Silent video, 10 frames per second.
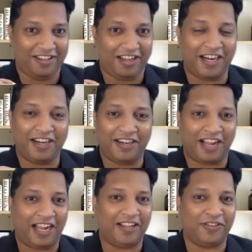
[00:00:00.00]
and
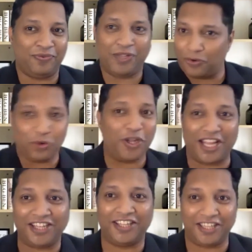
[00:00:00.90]
without knowing
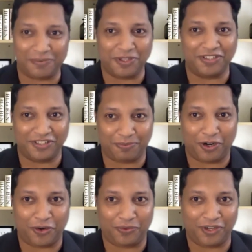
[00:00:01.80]
anything in business
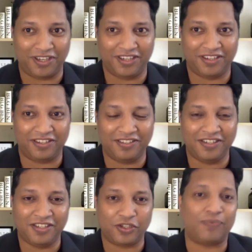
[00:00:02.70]
part of it.